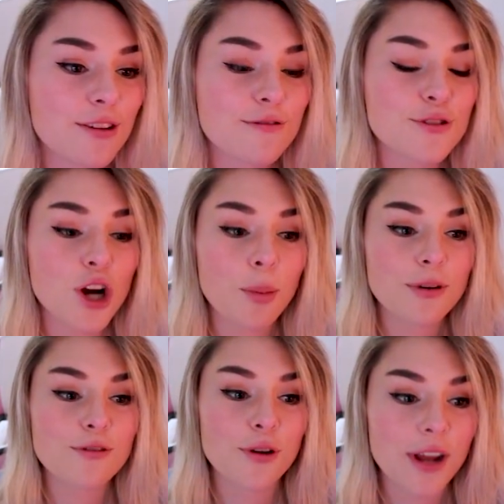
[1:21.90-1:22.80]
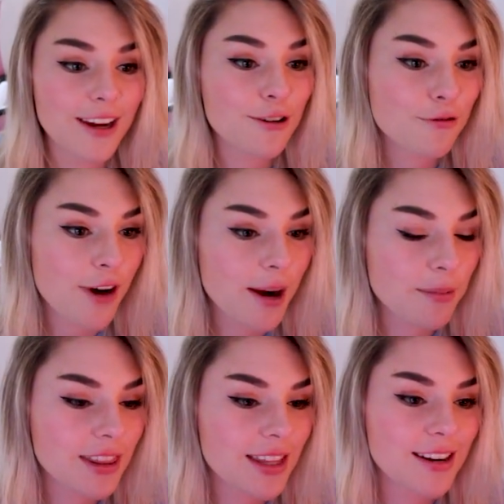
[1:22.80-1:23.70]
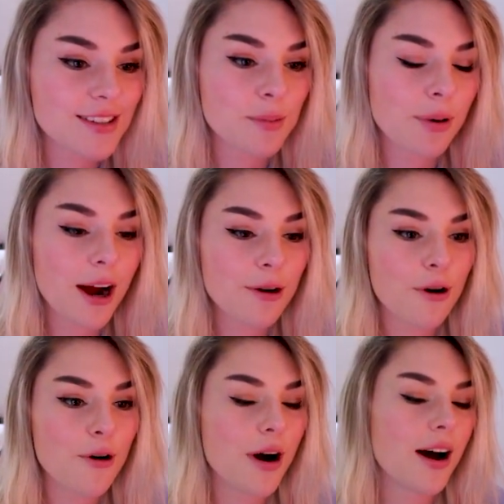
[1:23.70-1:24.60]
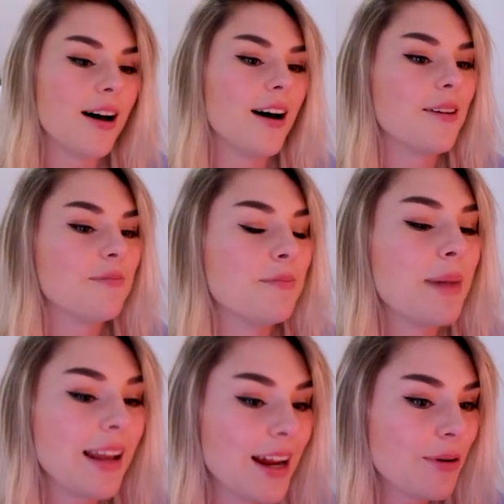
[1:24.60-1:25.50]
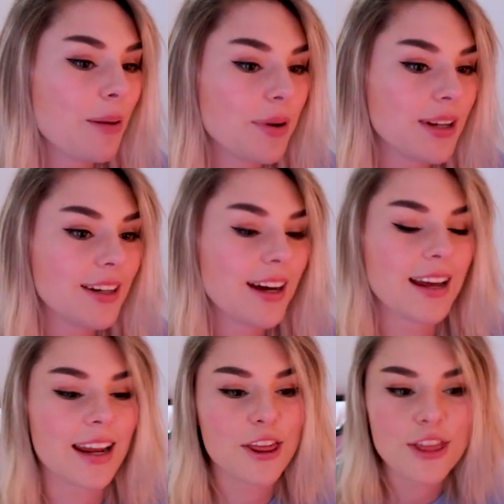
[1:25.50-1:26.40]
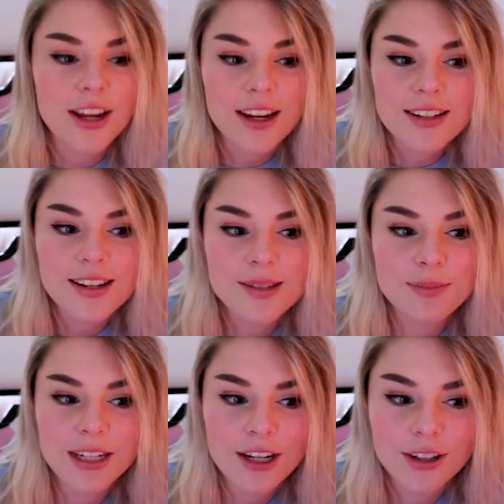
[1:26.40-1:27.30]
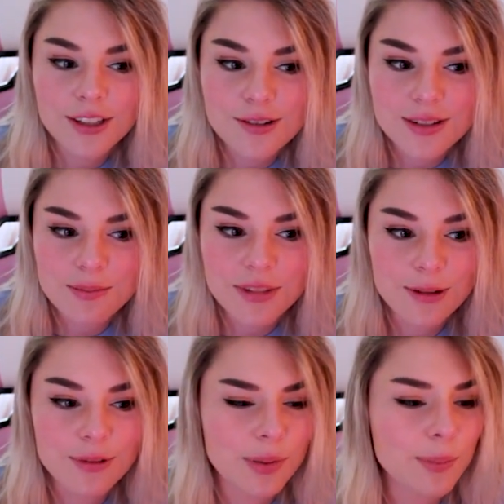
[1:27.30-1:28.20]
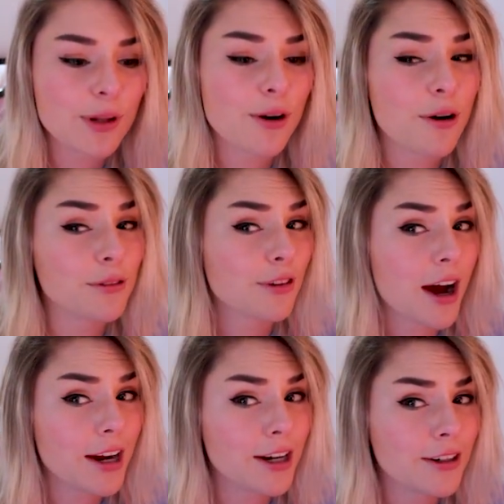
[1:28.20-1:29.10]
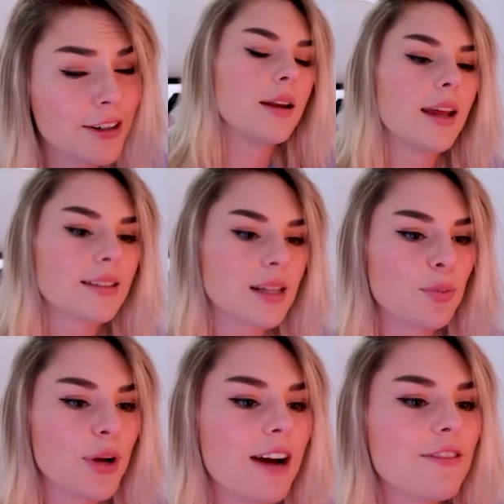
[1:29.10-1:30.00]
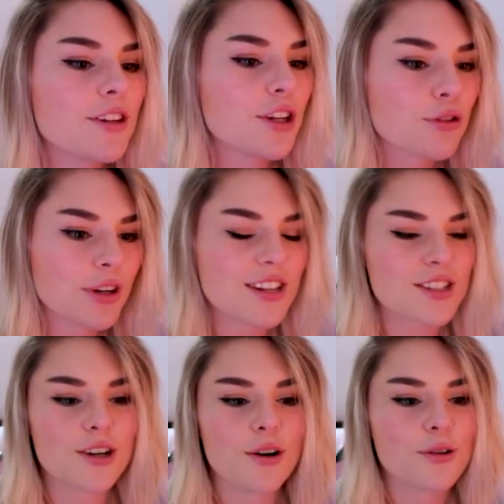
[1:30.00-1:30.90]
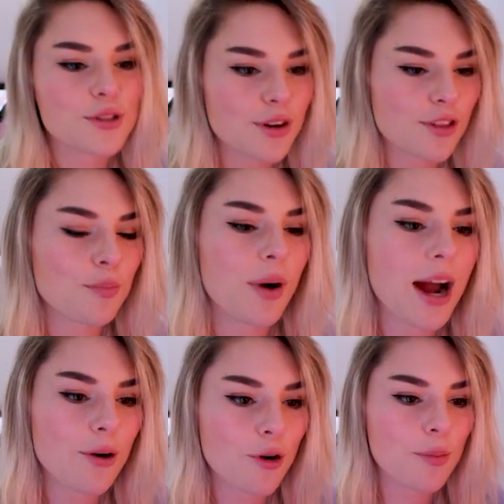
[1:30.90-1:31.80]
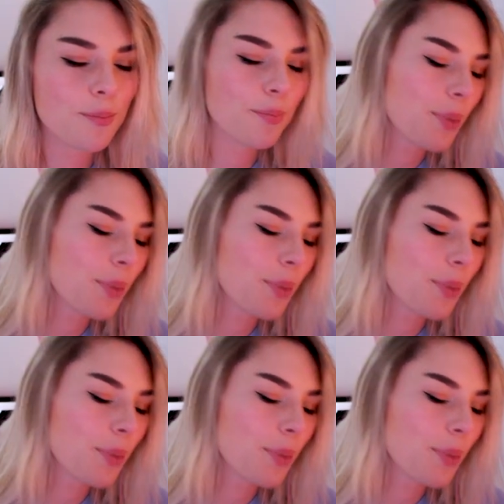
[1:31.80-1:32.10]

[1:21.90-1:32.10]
the Sharpened Volcano Fragment. That is a pyro melee weapon, and I think it does mini crits or something when people are on fire. Next up, we have the Degreaser, also another pyro